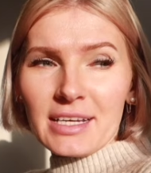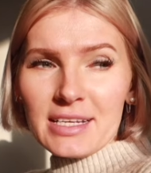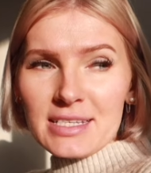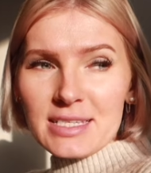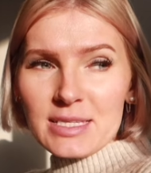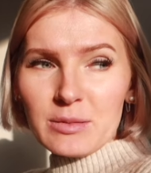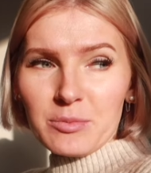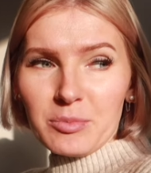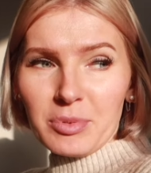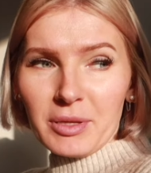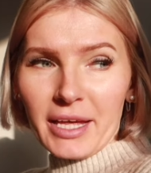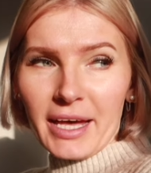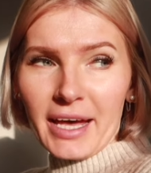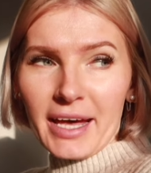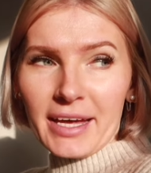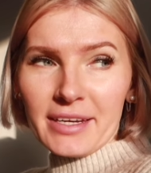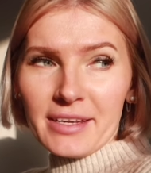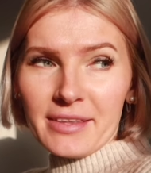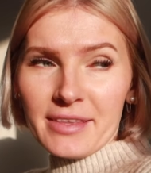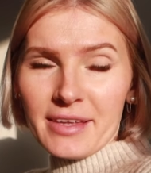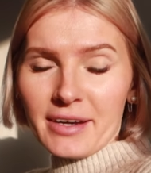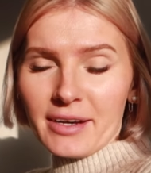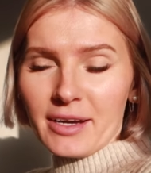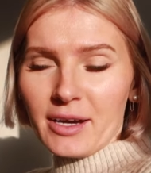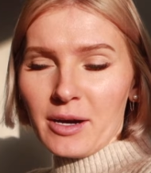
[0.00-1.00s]
That's the plan,
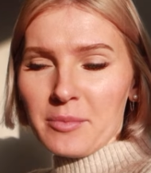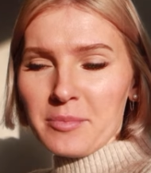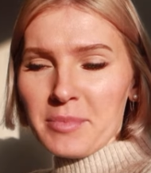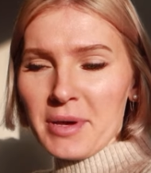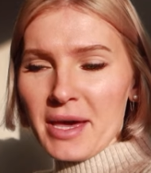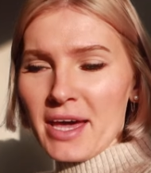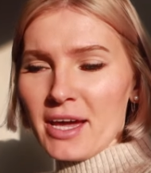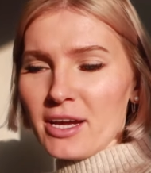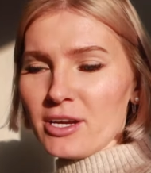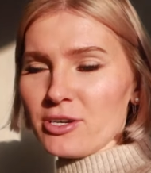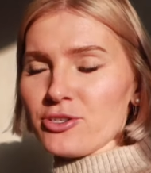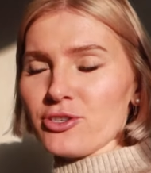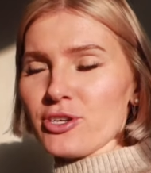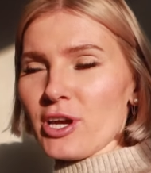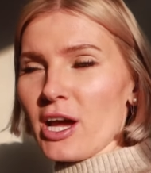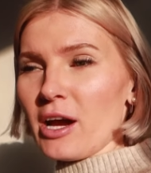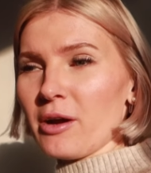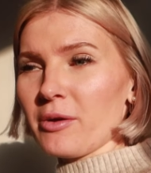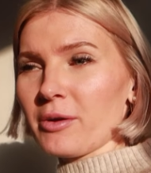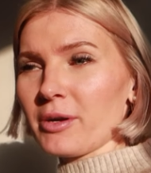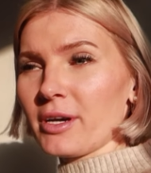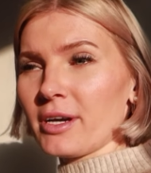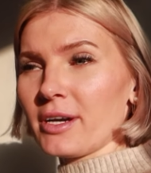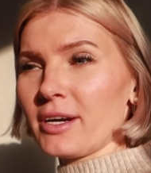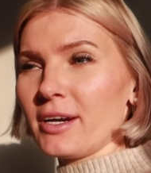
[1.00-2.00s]
and then come back,
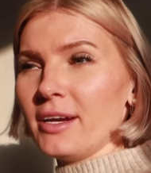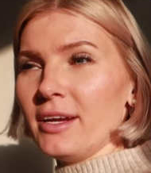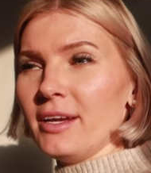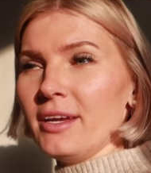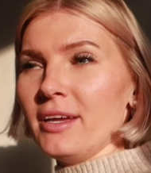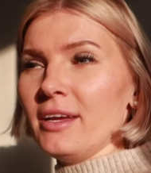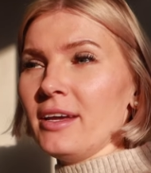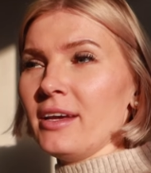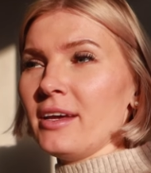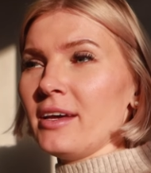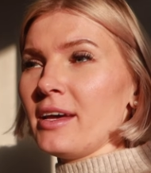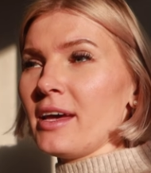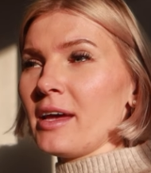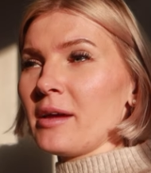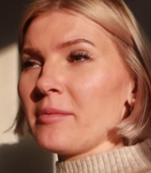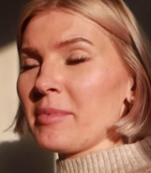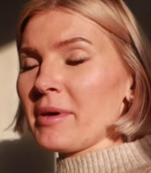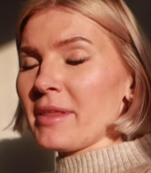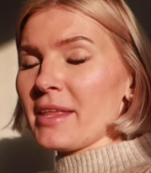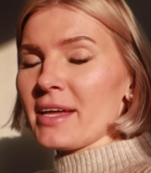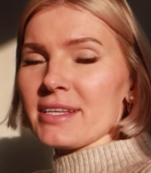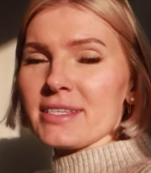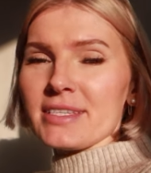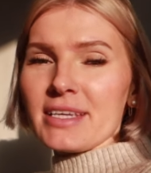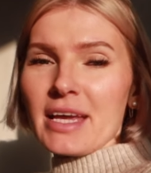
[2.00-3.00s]
shower. And by
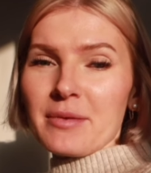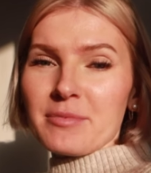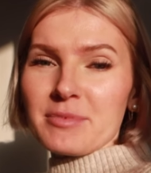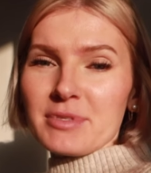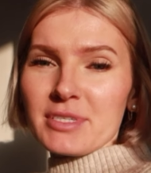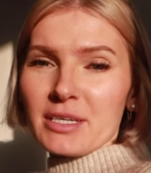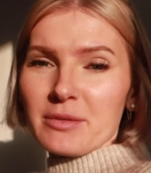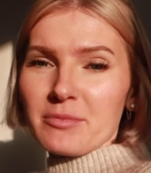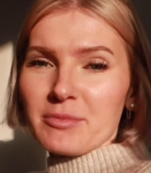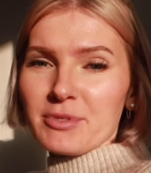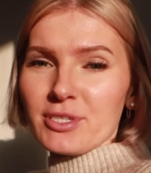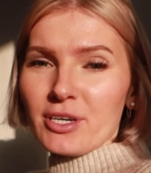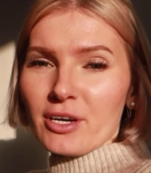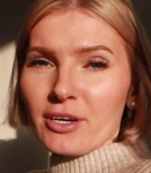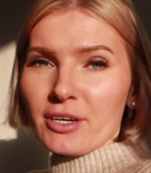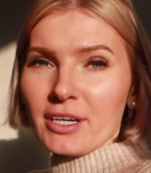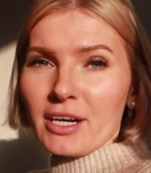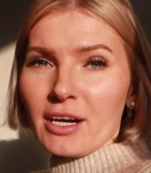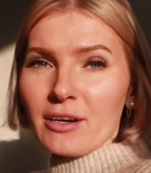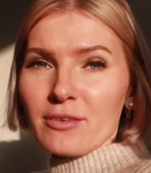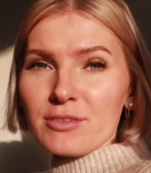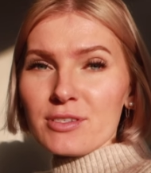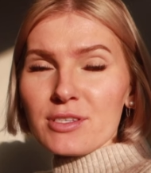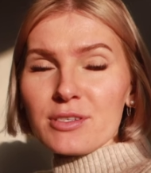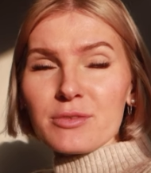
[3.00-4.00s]
that time, it's gonna be dark
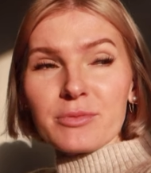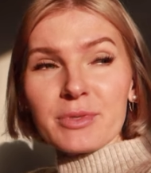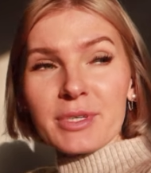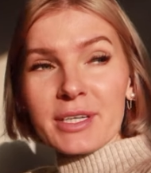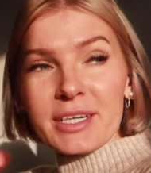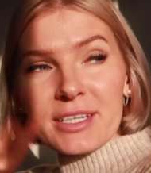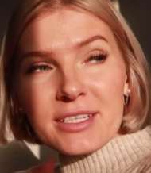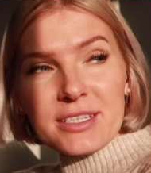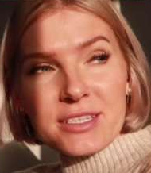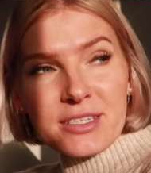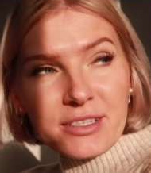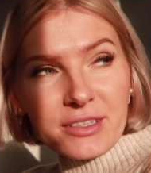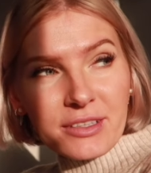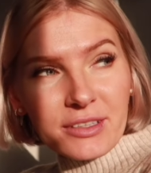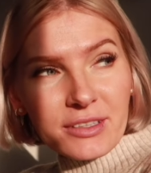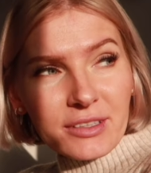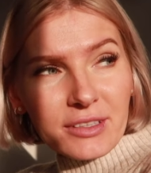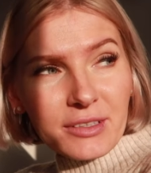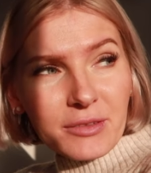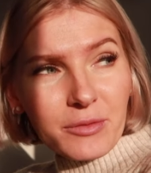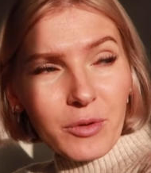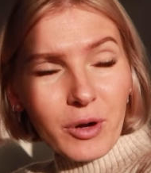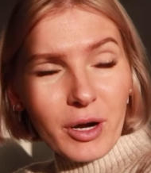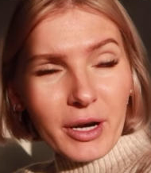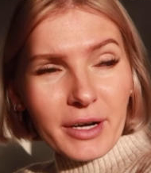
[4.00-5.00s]
out, so we get to
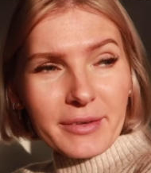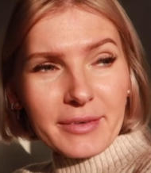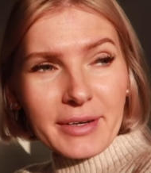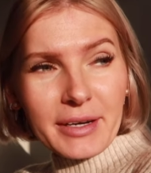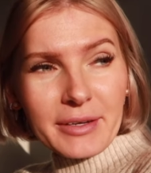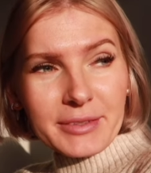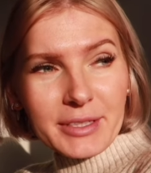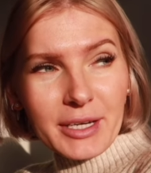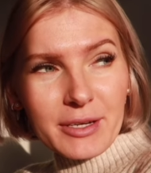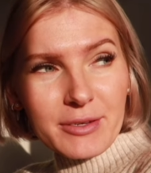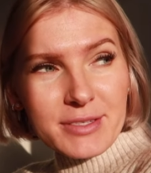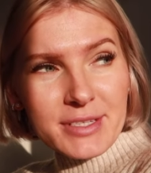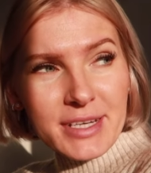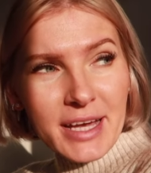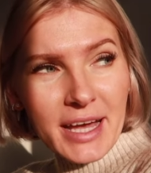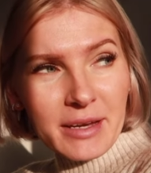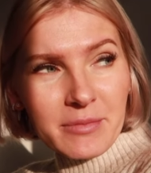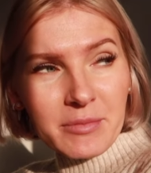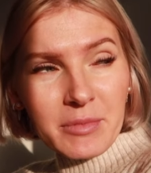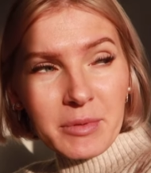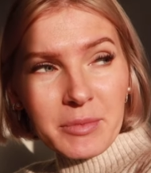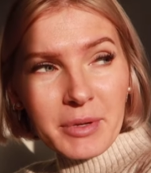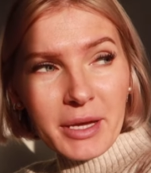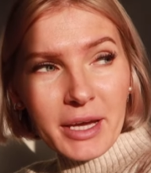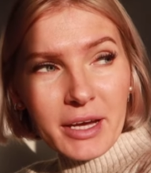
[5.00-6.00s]
walk around outside,
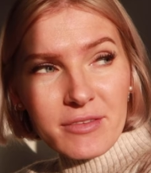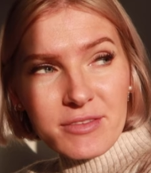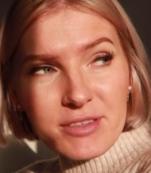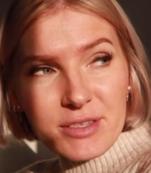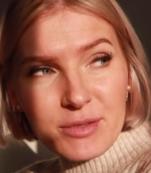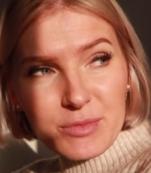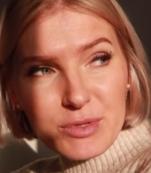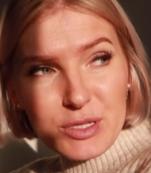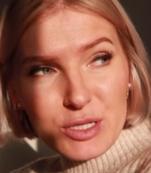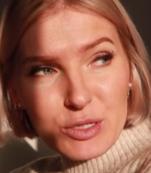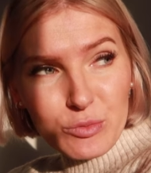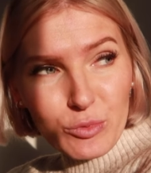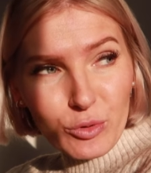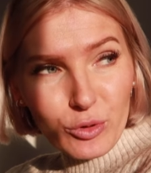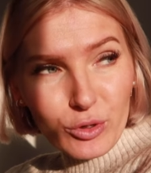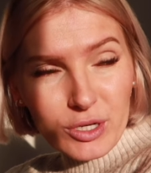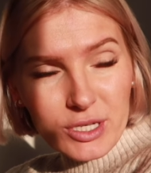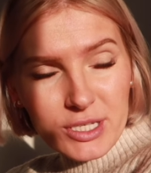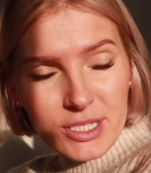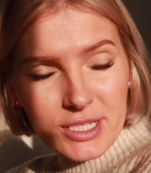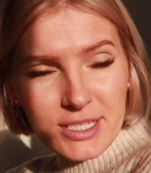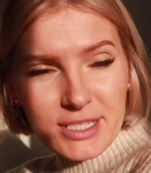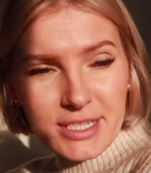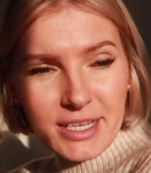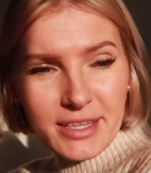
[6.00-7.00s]
maybe have some s'mores,
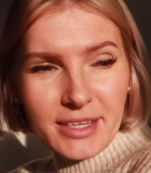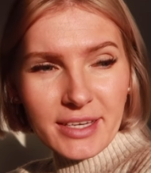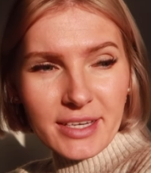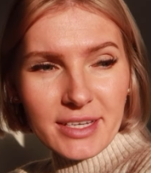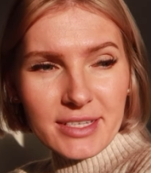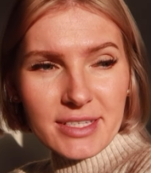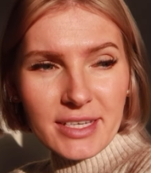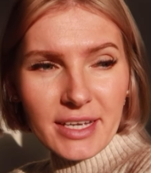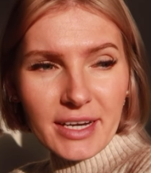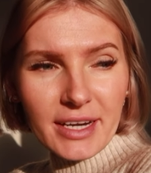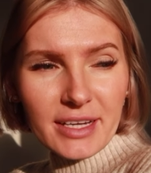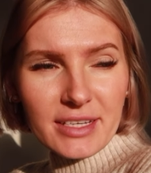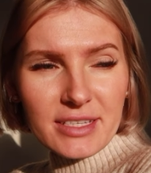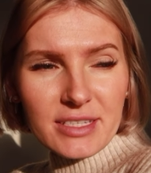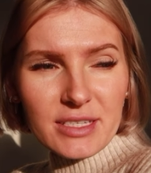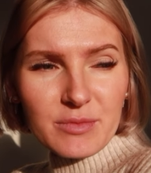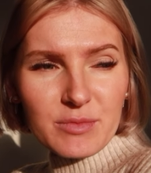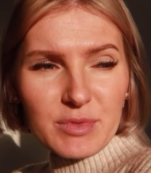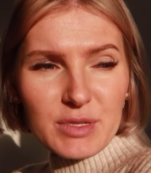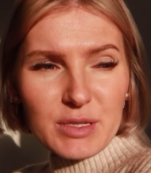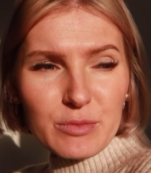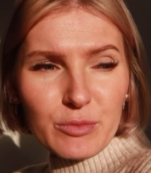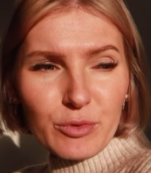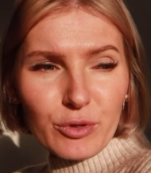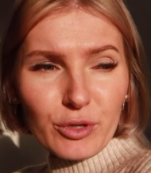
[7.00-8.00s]
because I think it said it had some
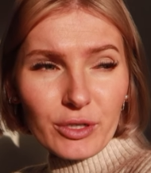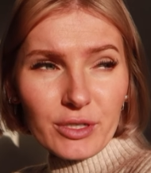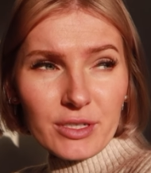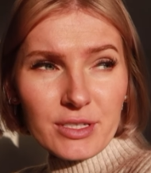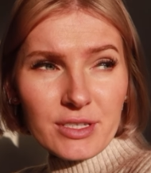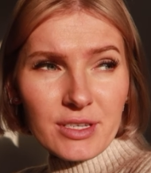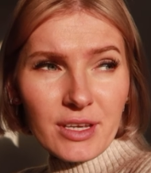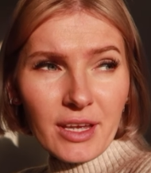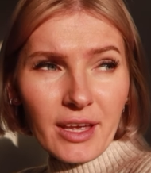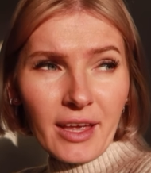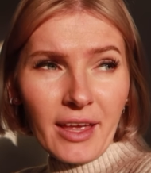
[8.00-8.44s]
s'mores.